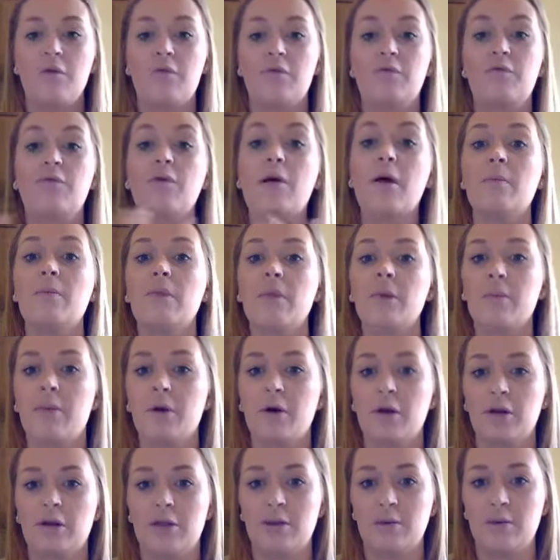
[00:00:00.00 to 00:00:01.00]
from the
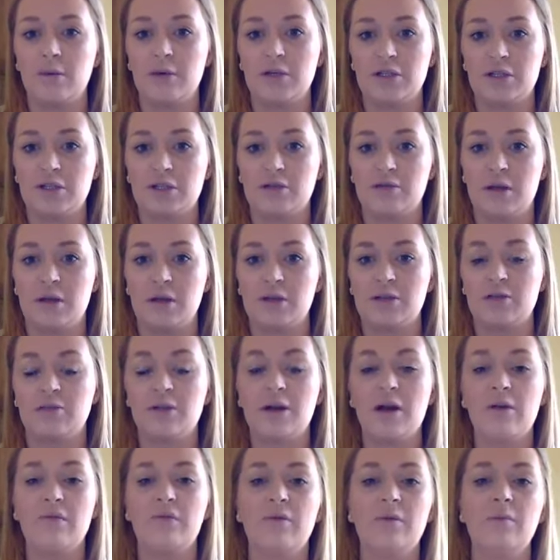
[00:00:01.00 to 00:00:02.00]
part that we just read. So
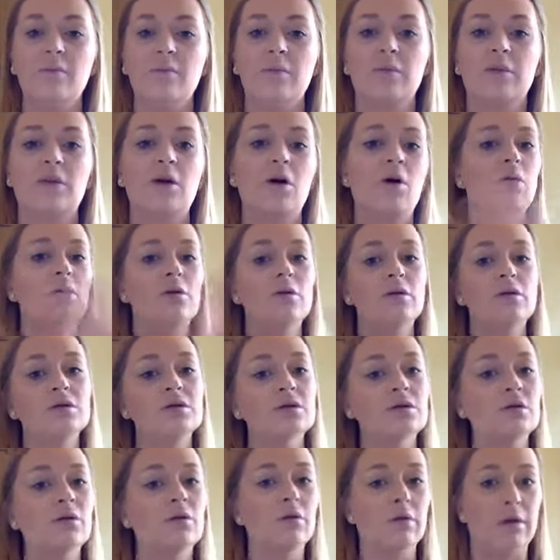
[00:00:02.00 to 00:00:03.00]
not from the whole
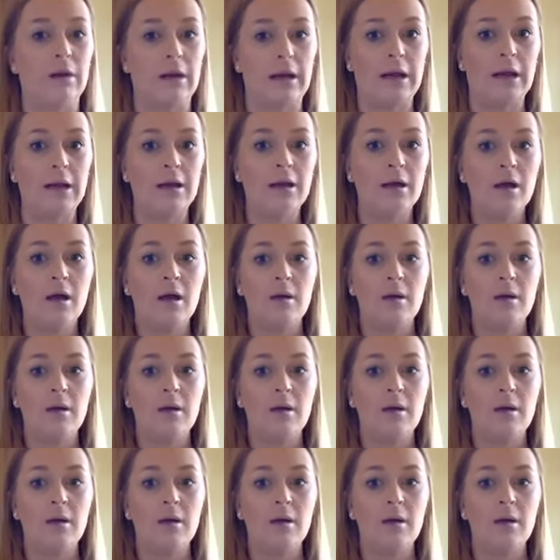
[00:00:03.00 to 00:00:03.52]
story,